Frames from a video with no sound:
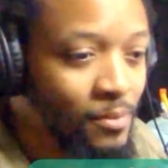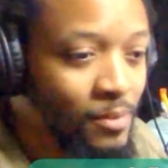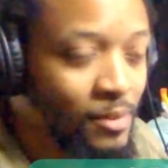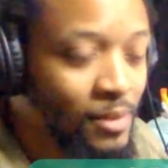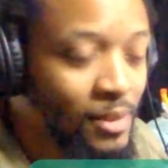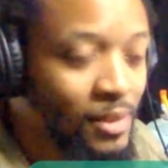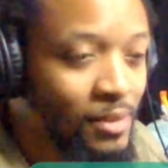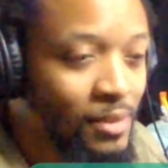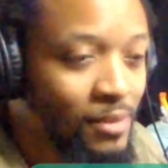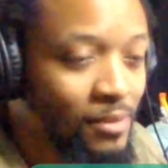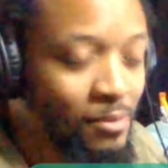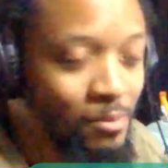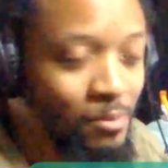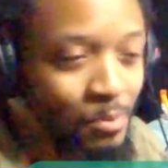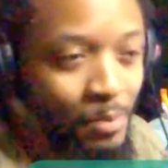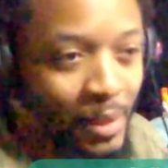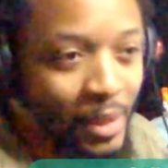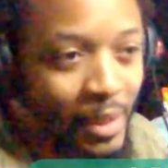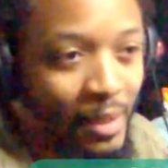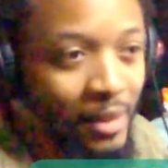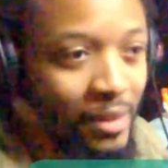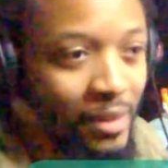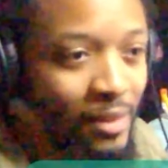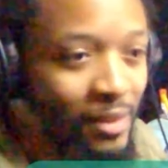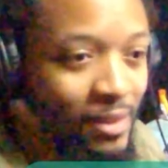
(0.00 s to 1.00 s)
just
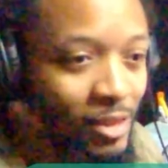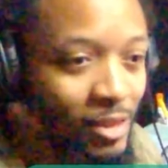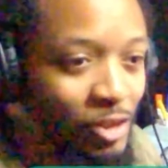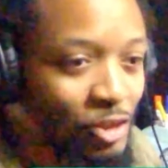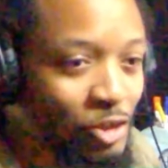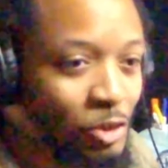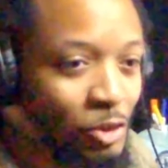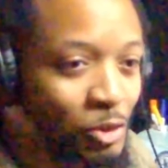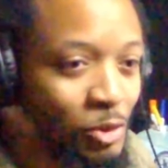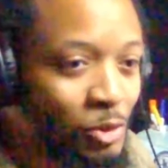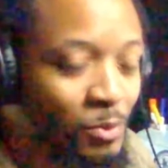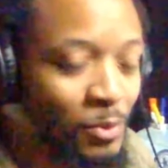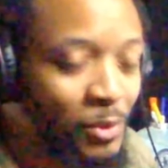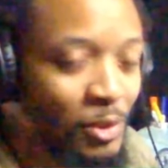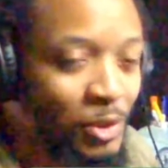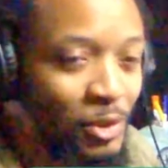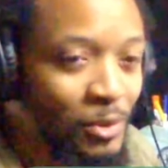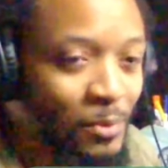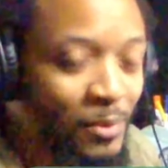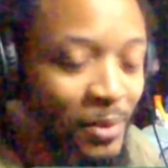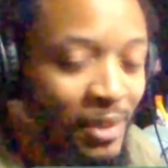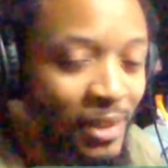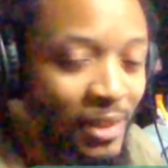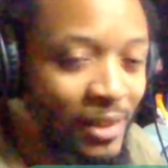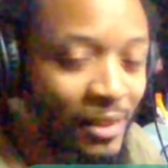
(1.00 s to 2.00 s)
pick and choose when
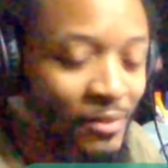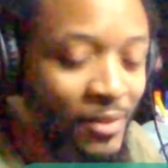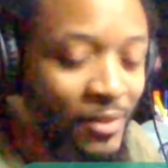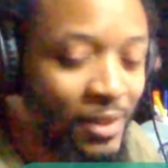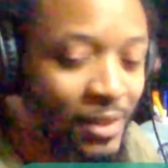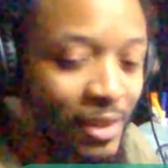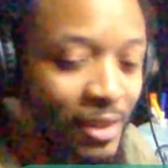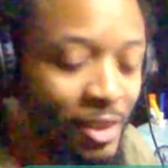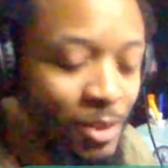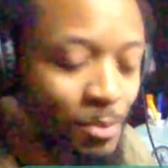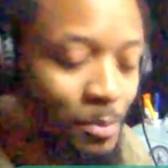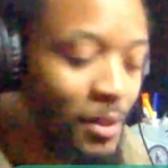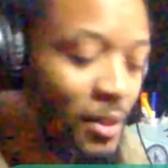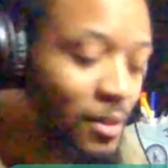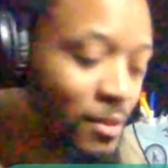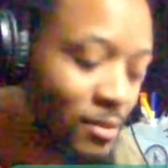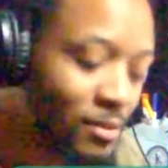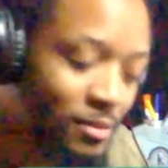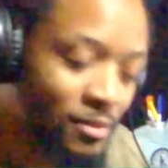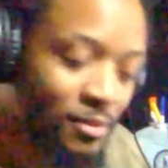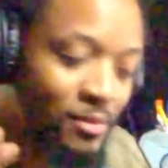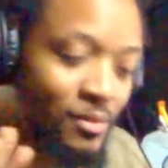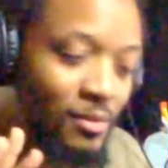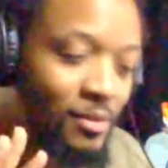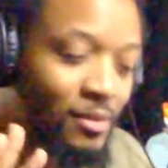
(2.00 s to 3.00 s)
you want to have a guest. But
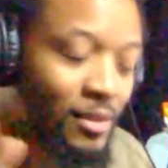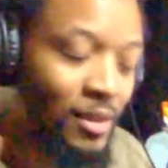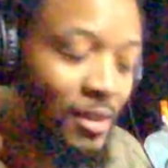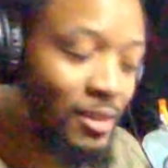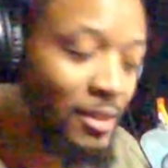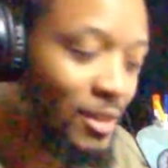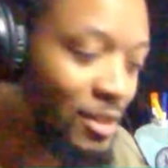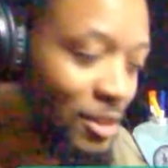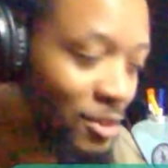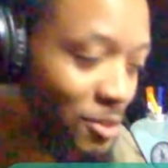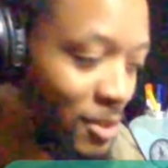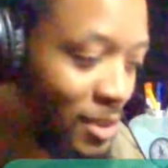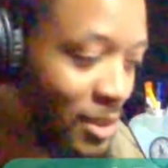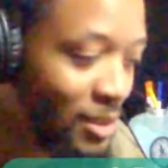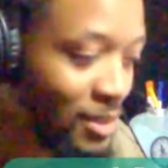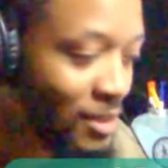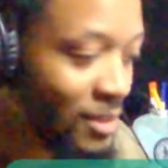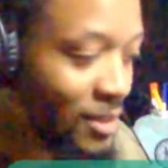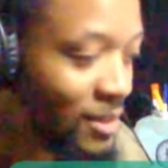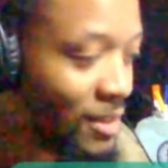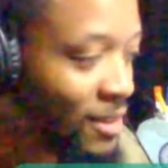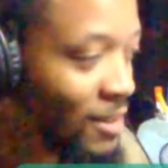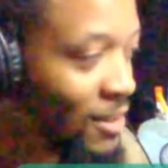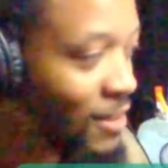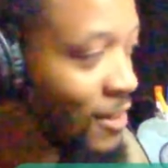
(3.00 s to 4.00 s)
I digress.
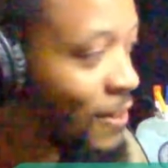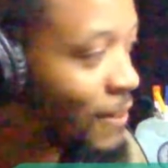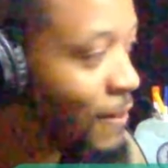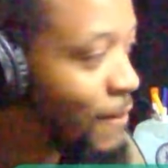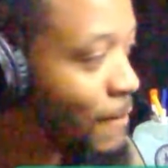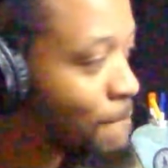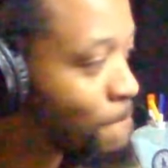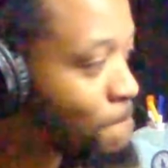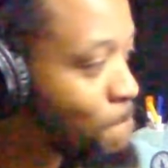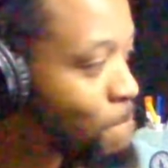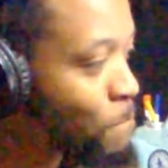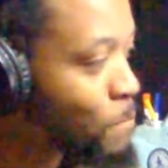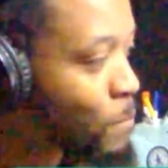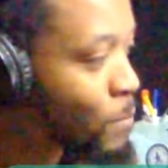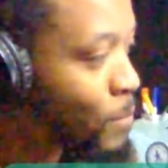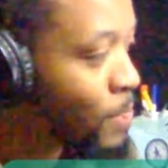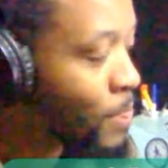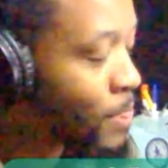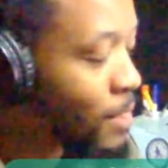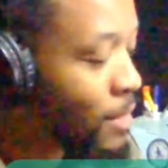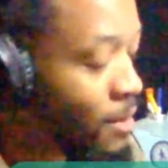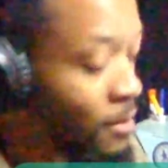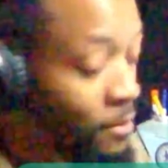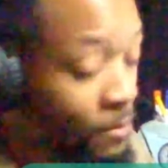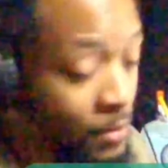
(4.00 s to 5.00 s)

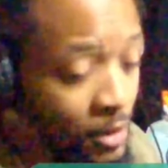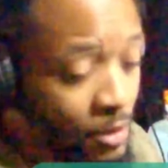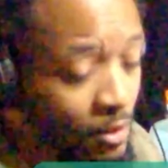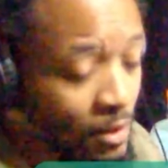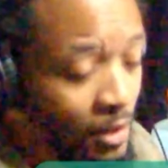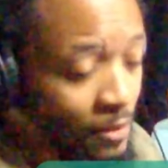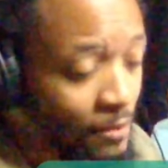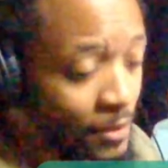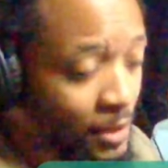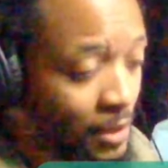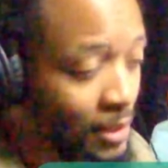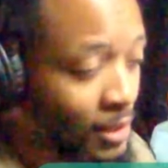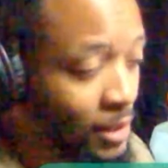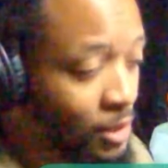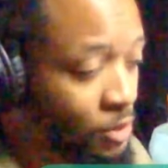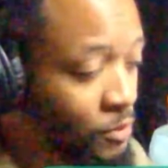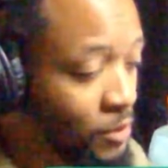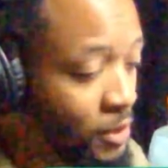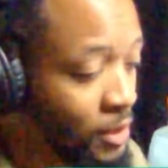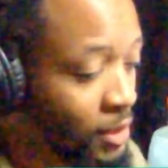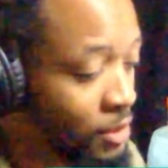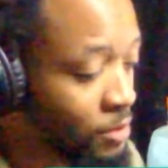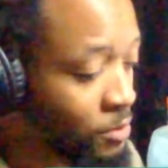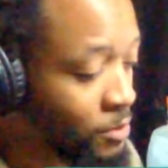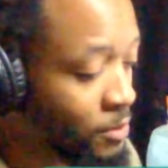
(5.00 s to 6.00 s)
Now, we don't have a guest for
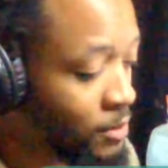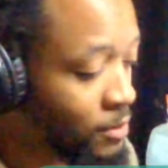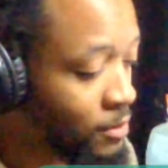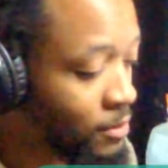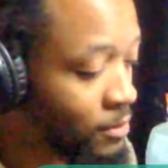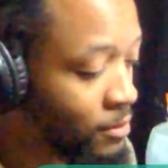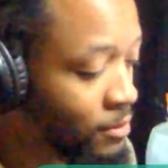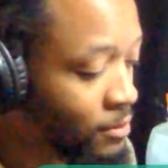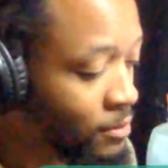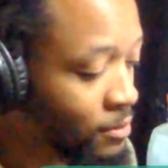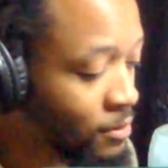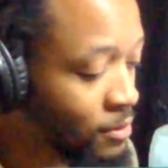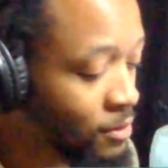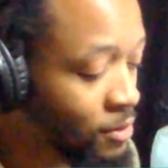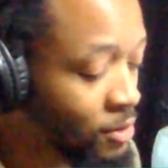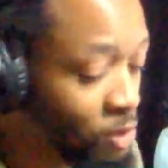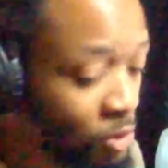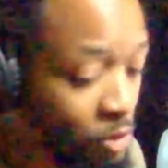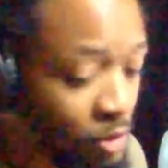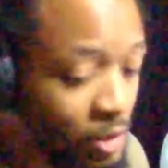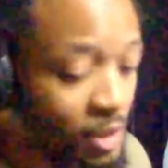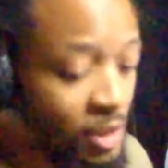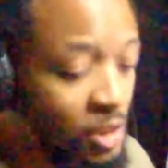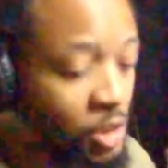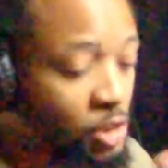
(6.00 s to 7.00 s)
this one.
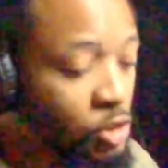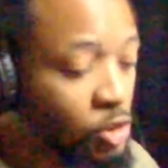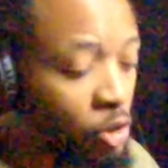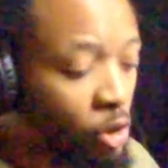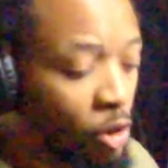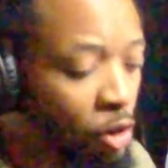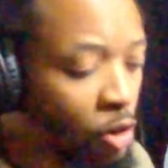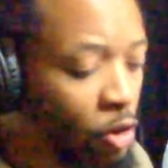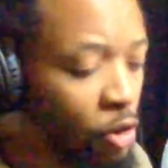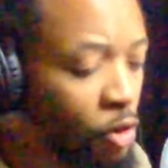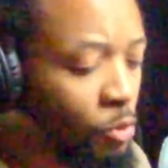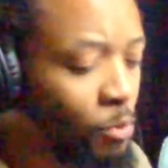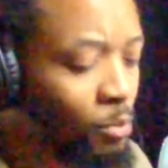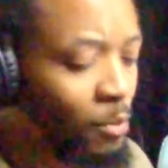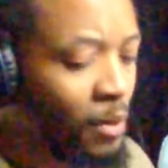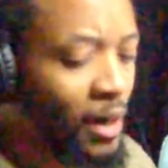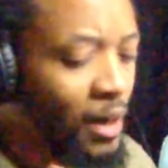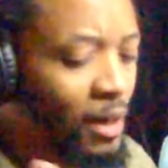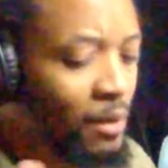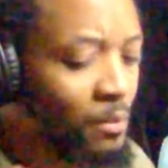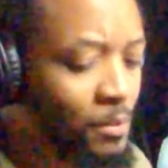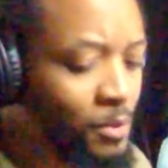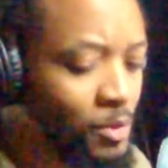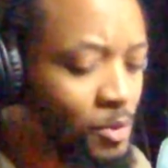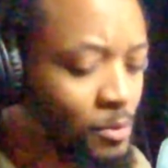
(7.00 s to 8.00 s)
So this is all
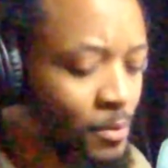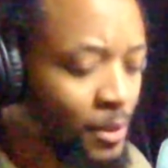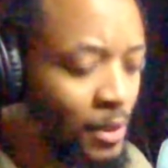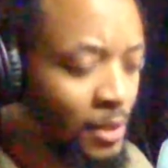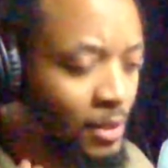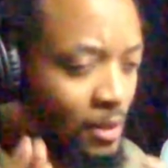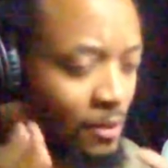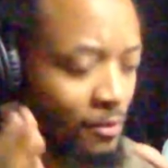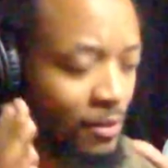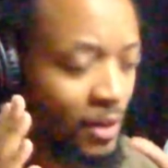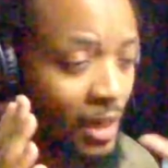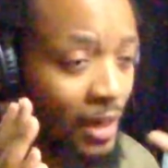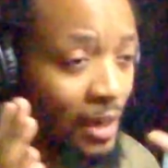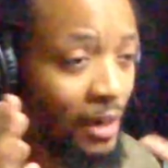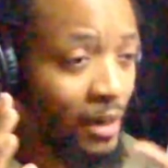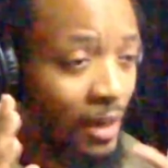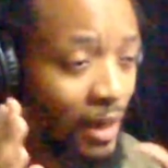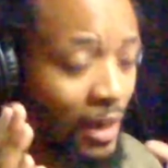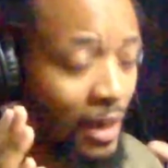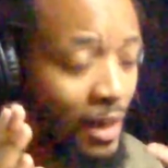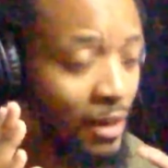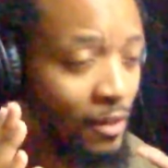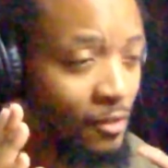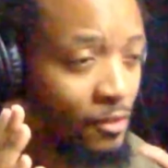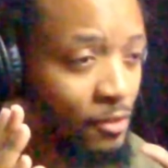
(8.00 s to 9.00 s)
my perspective, how
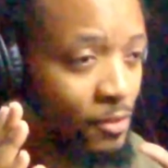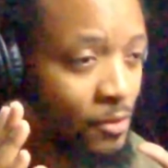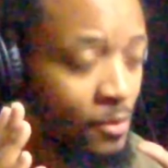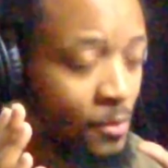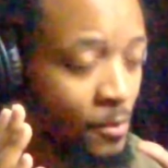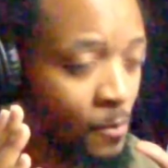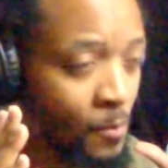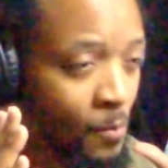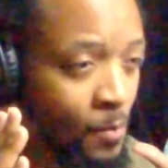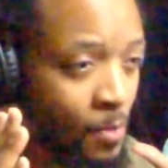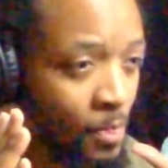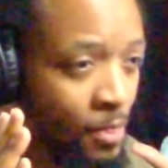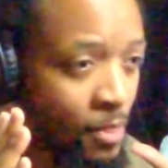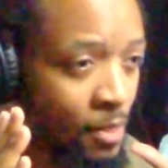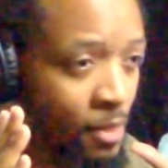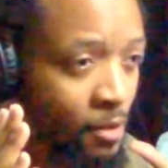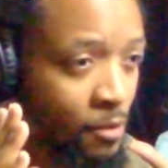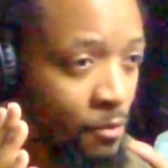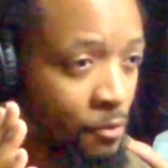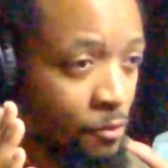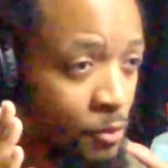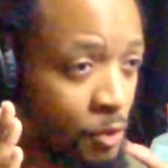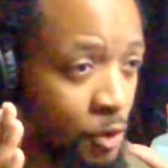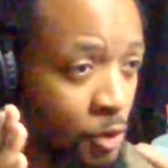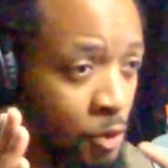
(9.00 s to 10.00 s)
I've
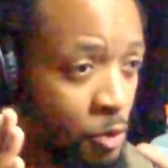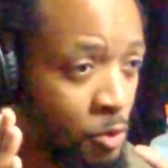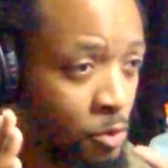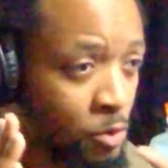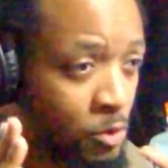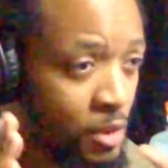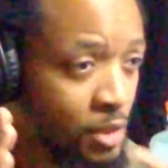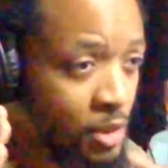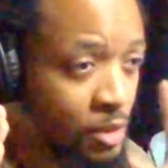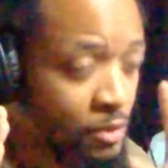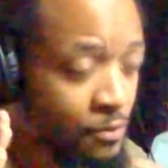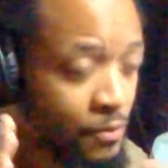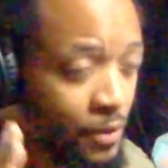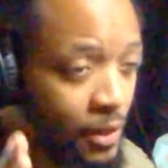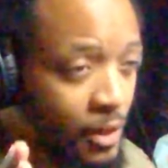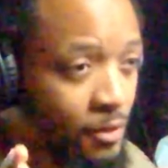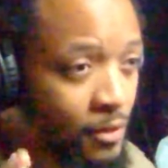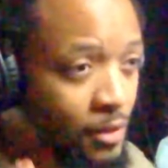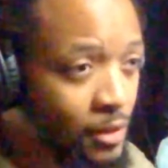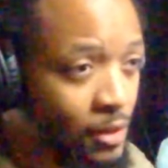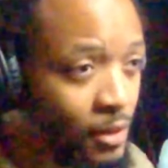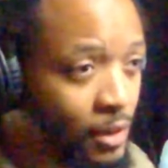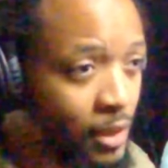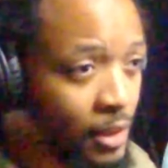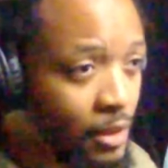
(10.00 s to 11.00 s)
viewed this
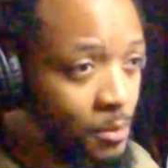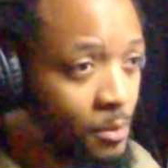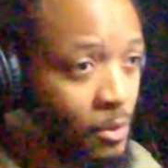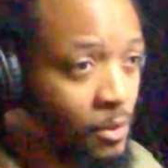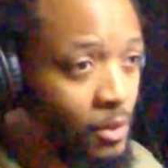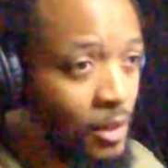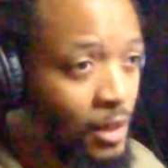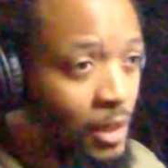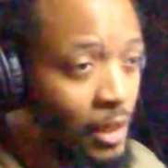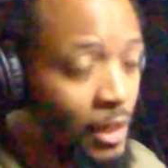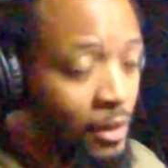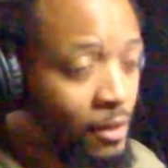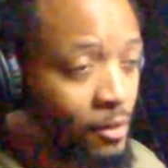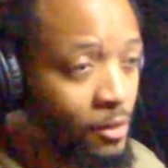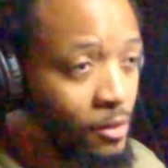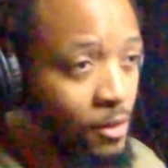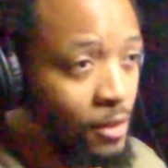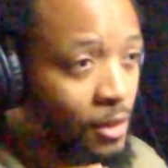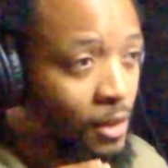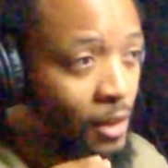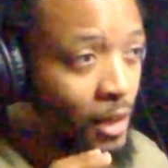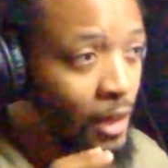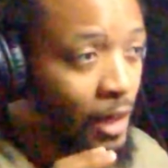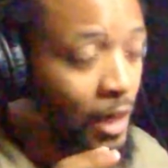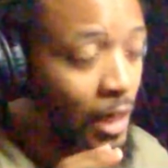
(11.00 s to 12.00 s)
veteran label and how
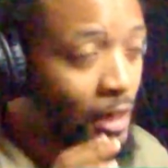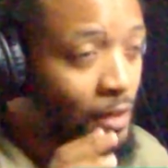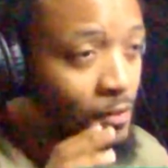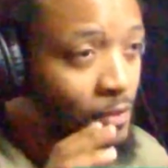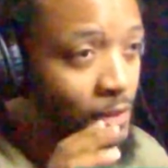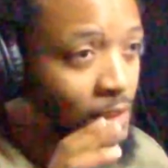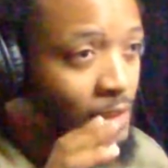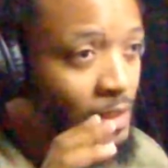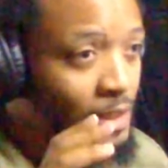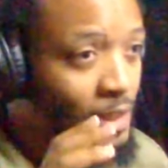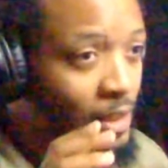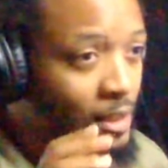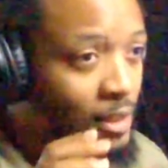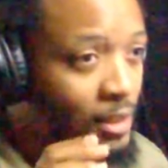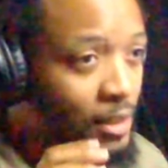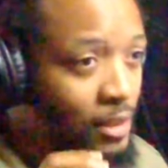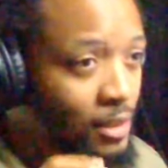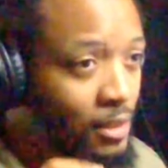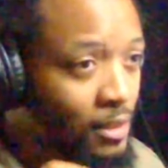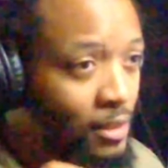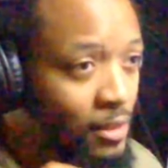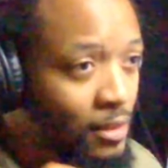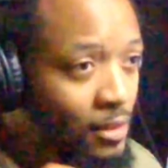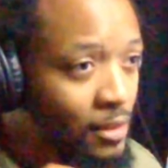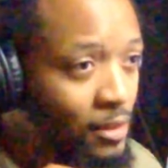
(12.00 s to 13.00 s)
I have seen
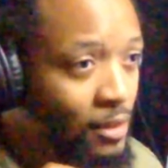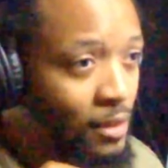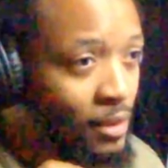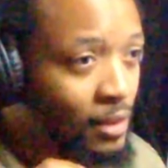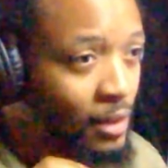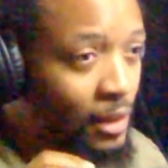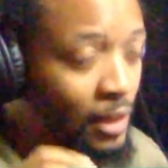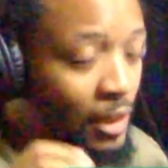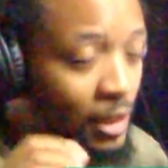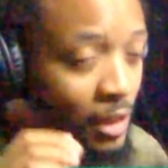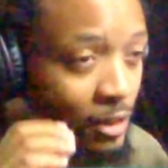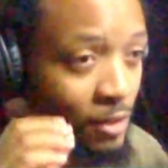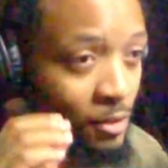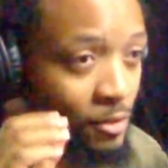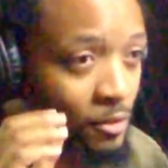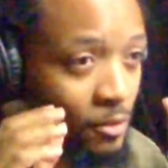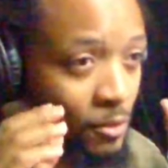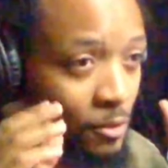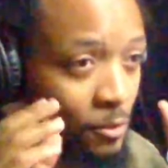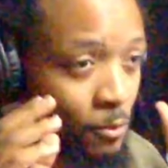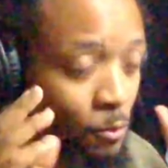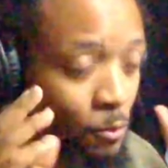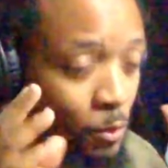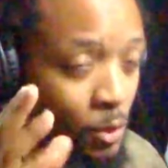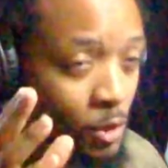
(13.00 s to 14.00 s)
it in
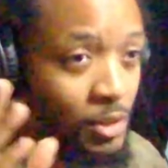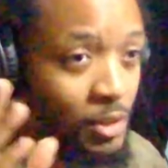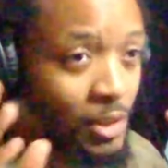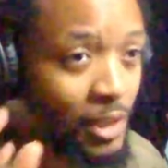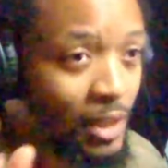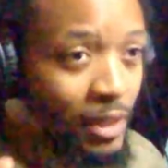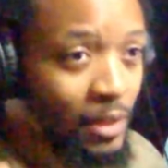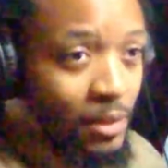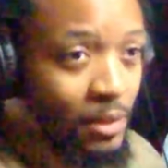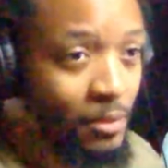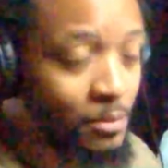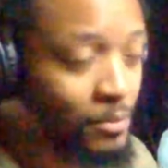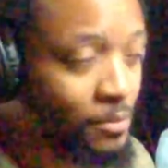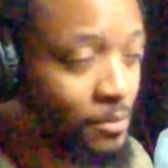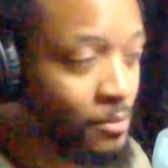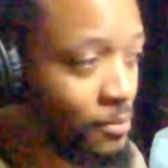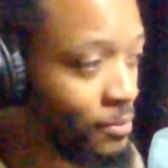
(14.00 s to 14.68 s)
real time.